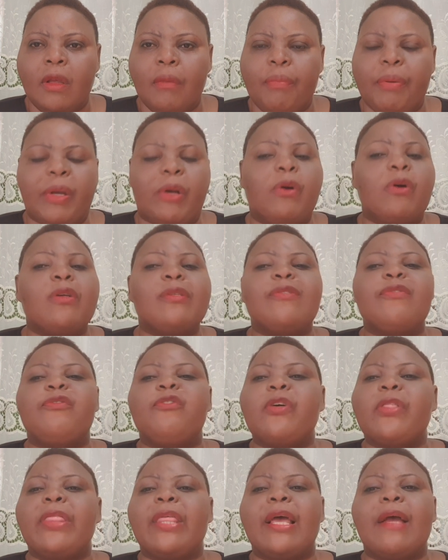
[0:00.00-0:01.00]
Because
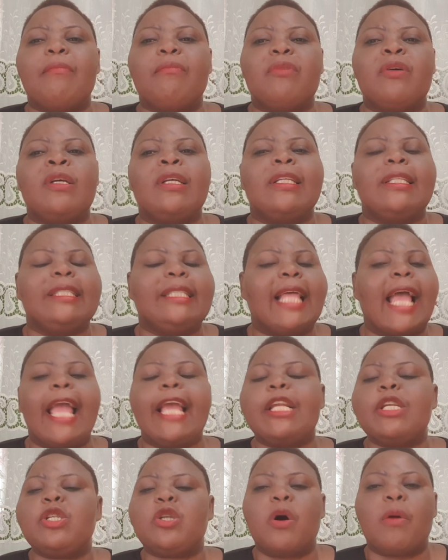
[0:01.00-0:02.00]
for them,
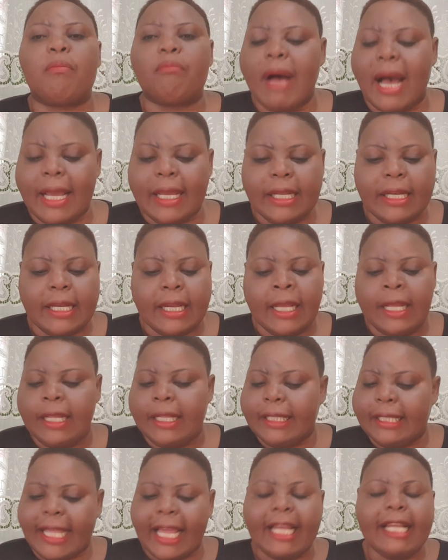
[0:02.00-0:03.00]
they don't mind.
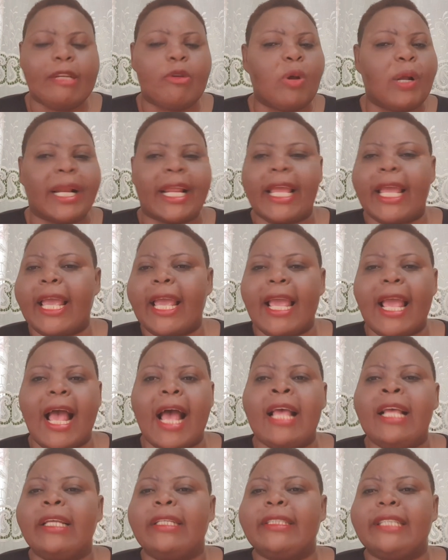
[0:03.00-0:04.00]
They don't
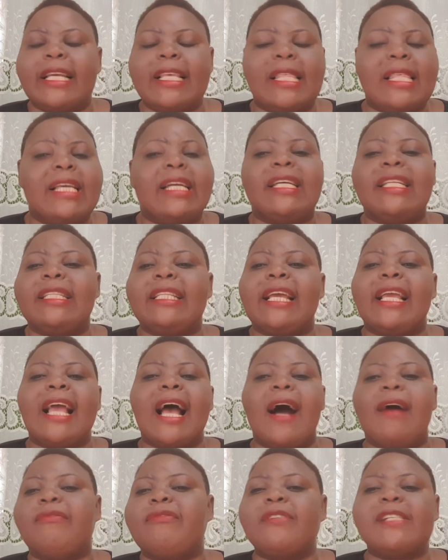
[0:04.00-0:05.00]
care. They think they
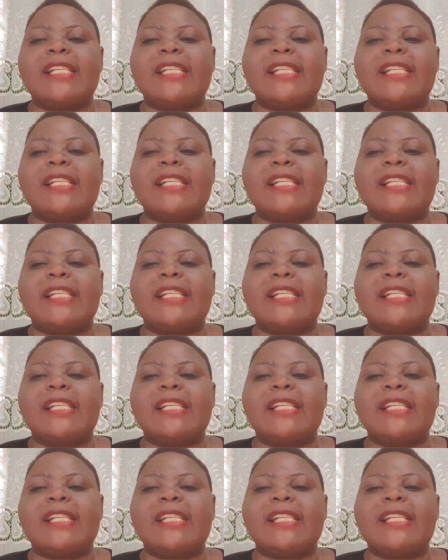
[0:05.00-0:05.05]
have